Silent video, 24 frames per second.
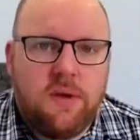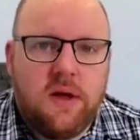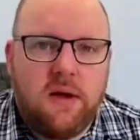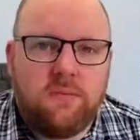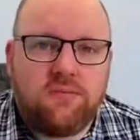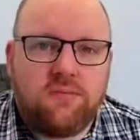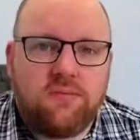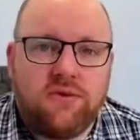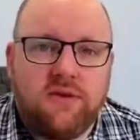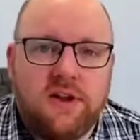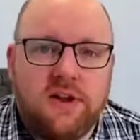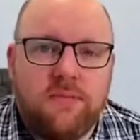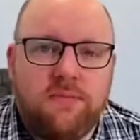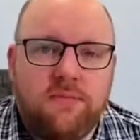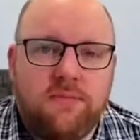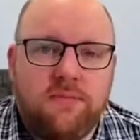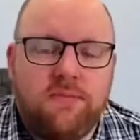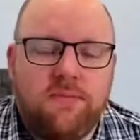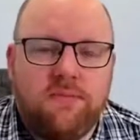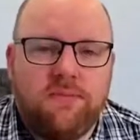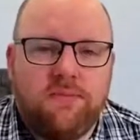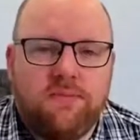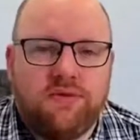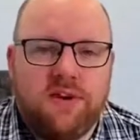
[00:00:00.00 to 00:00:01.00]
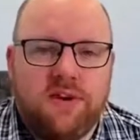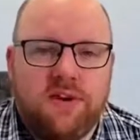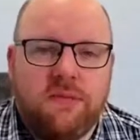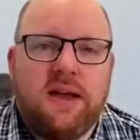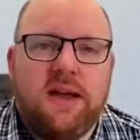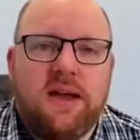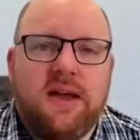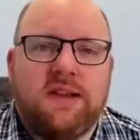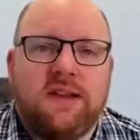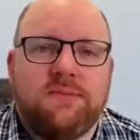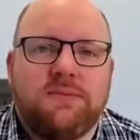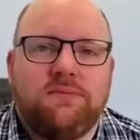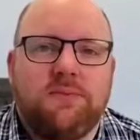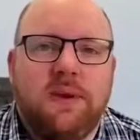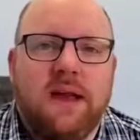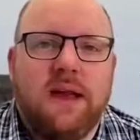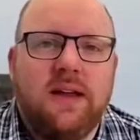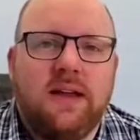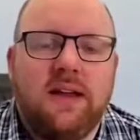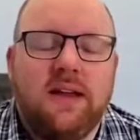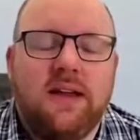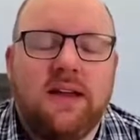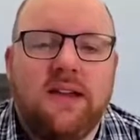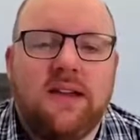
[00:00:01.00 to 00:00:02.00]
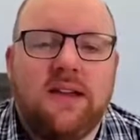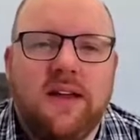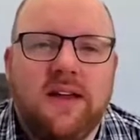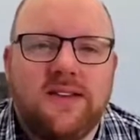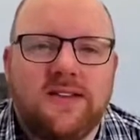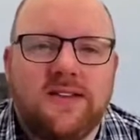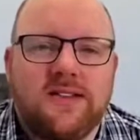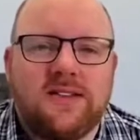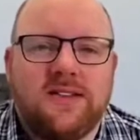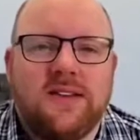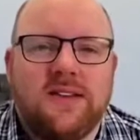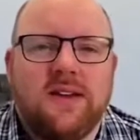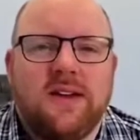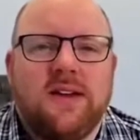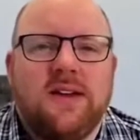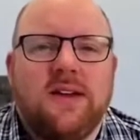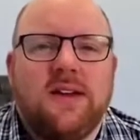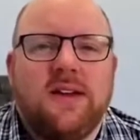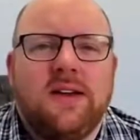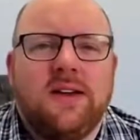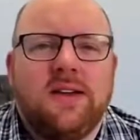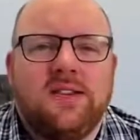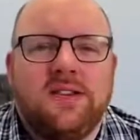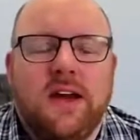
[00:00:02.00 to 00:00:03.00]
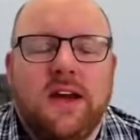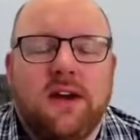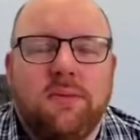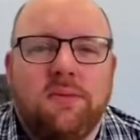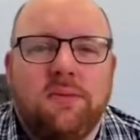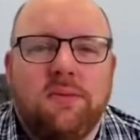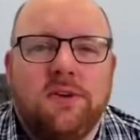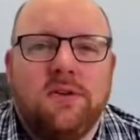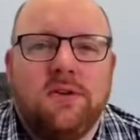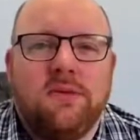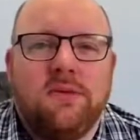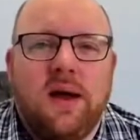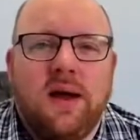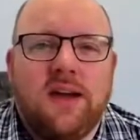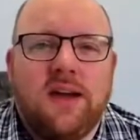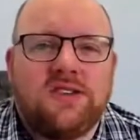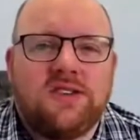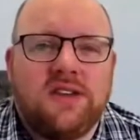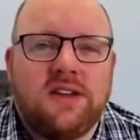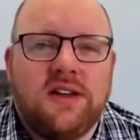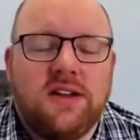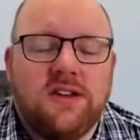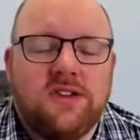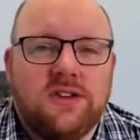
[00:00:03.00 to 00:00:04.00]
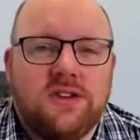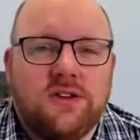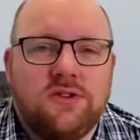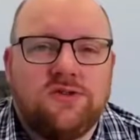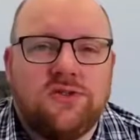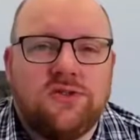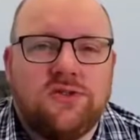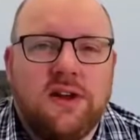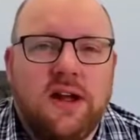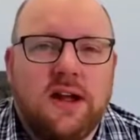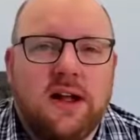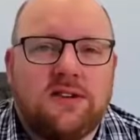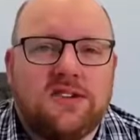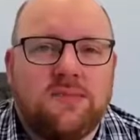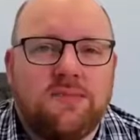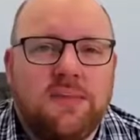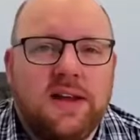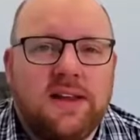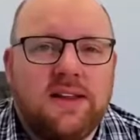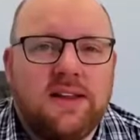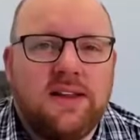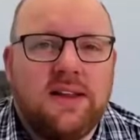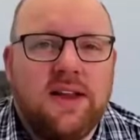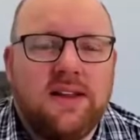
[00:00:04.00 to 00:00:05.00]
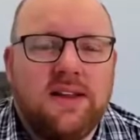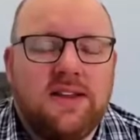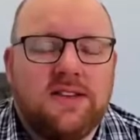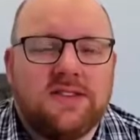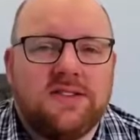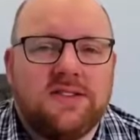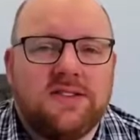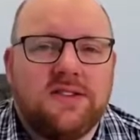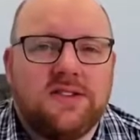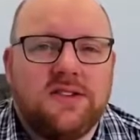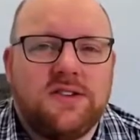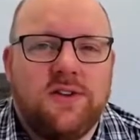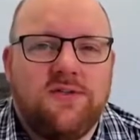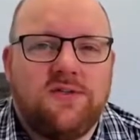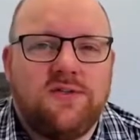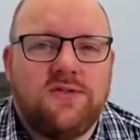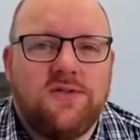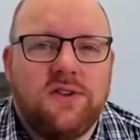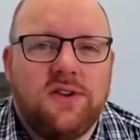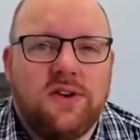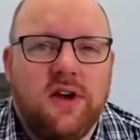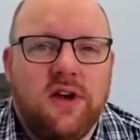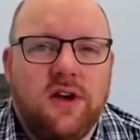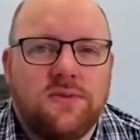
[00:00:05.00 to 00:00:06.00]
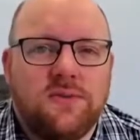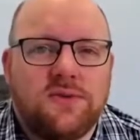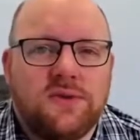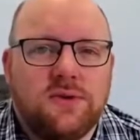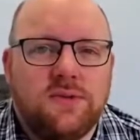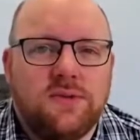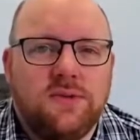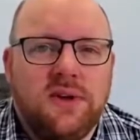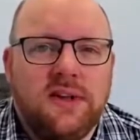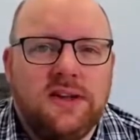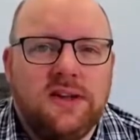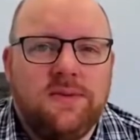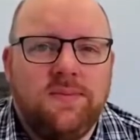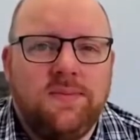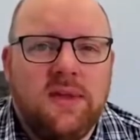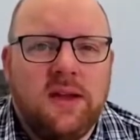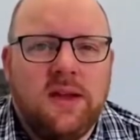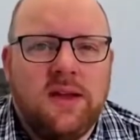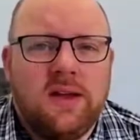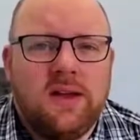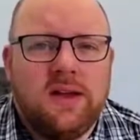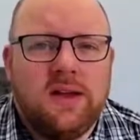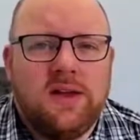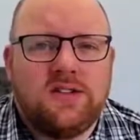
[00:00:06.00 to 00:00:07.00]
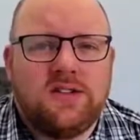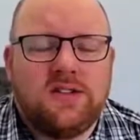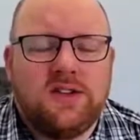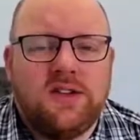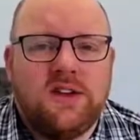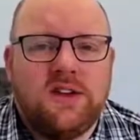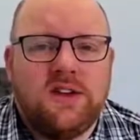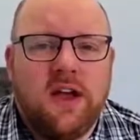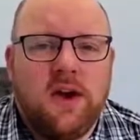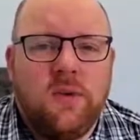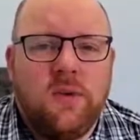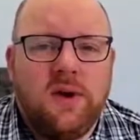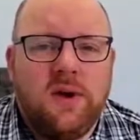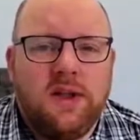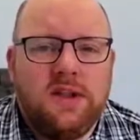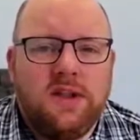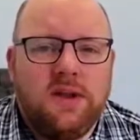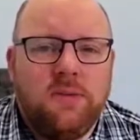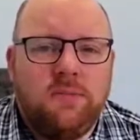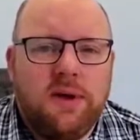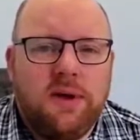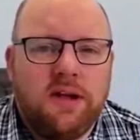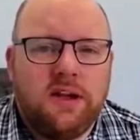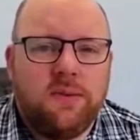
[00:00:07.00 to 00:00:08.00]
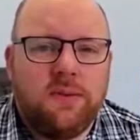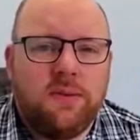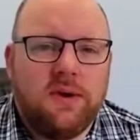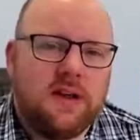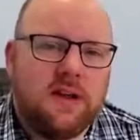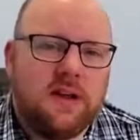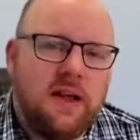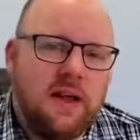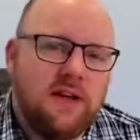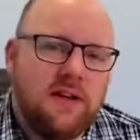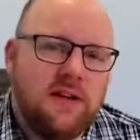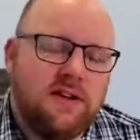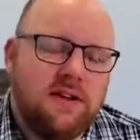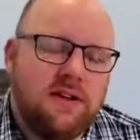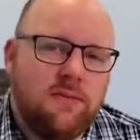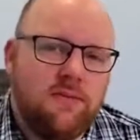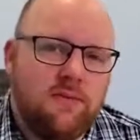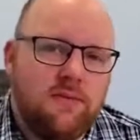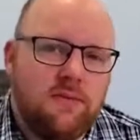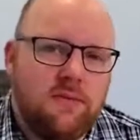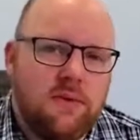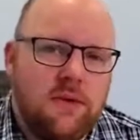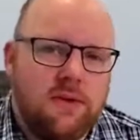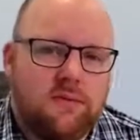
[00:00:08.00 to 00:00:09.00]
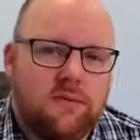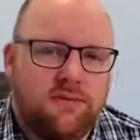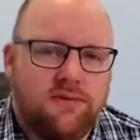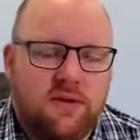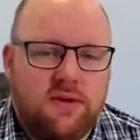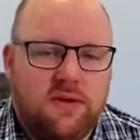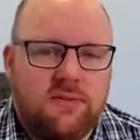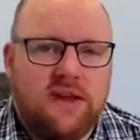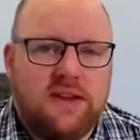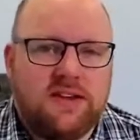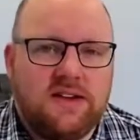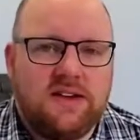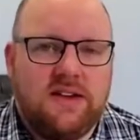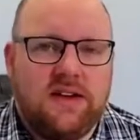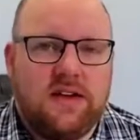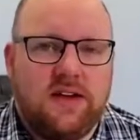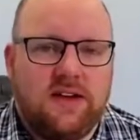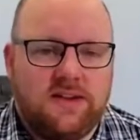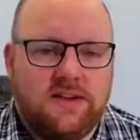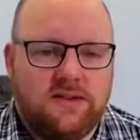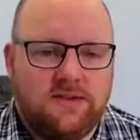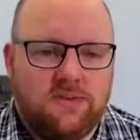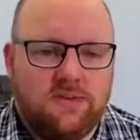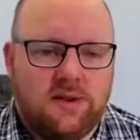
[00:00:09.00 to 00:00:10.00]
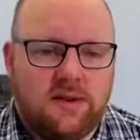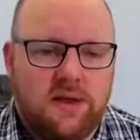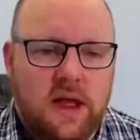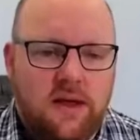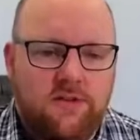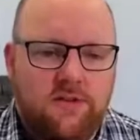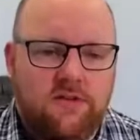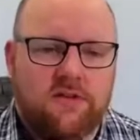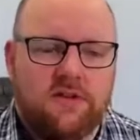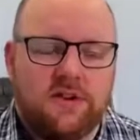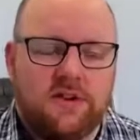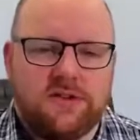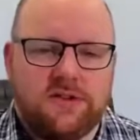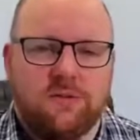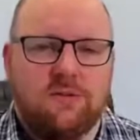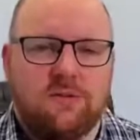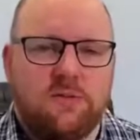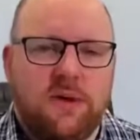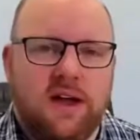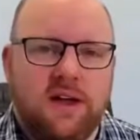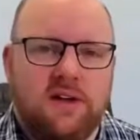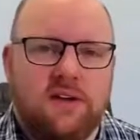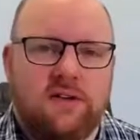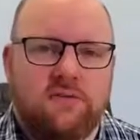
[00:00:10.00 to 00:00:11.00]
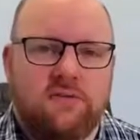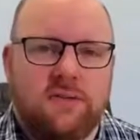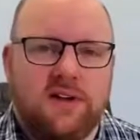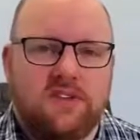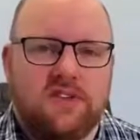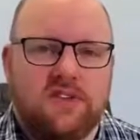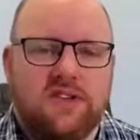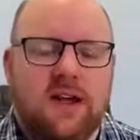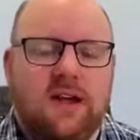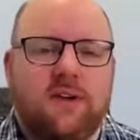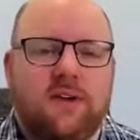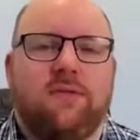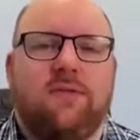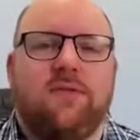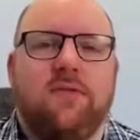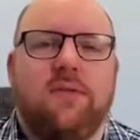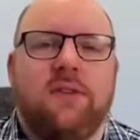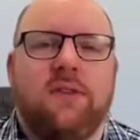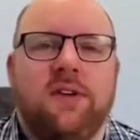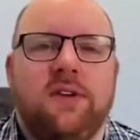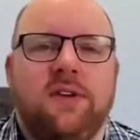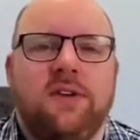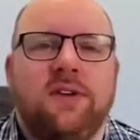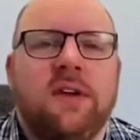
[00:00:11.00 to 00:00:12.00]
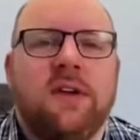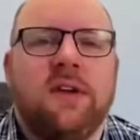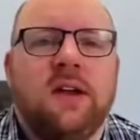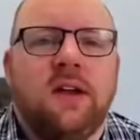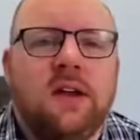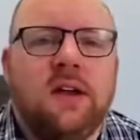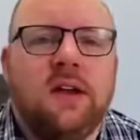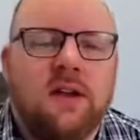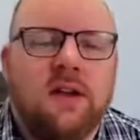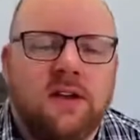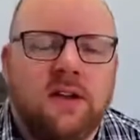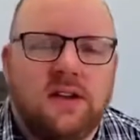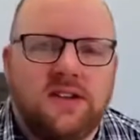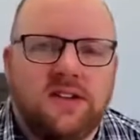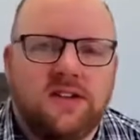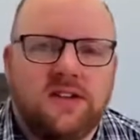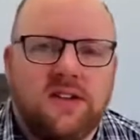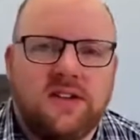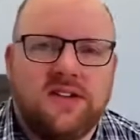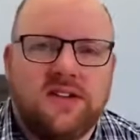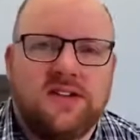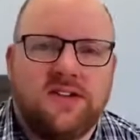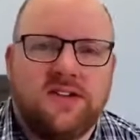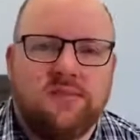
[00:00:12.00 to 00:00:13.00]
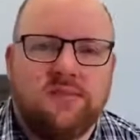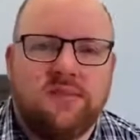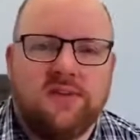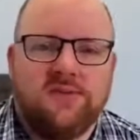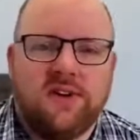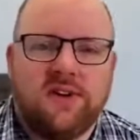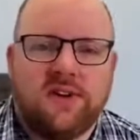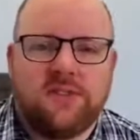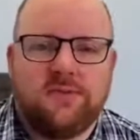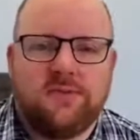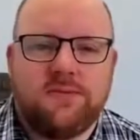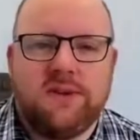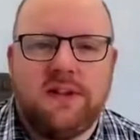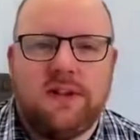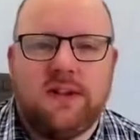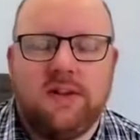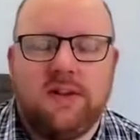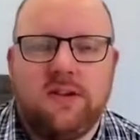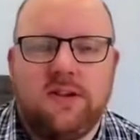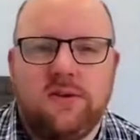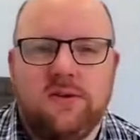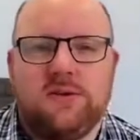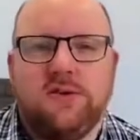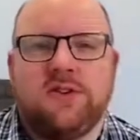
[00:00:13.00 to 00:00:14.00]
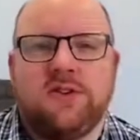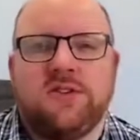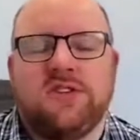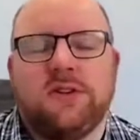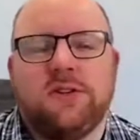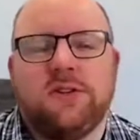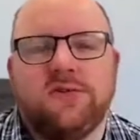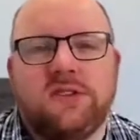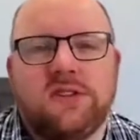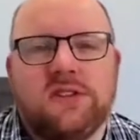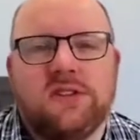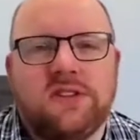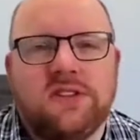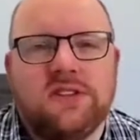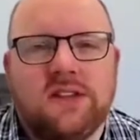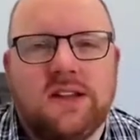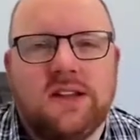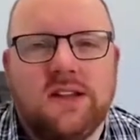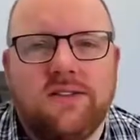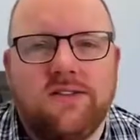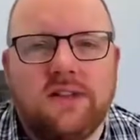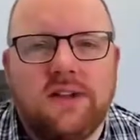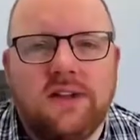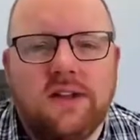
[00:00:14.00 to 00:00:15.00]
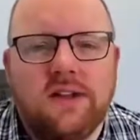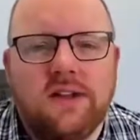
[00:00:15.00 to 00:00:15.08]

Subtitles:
pre-made baking kits to help you educate children on how to bake cakes and stuff during homeschooling. So you go in, you pick up a cake, a pre-made kit where everything's all measured out for you. There's a nice simple recipe that you and your children can deliver,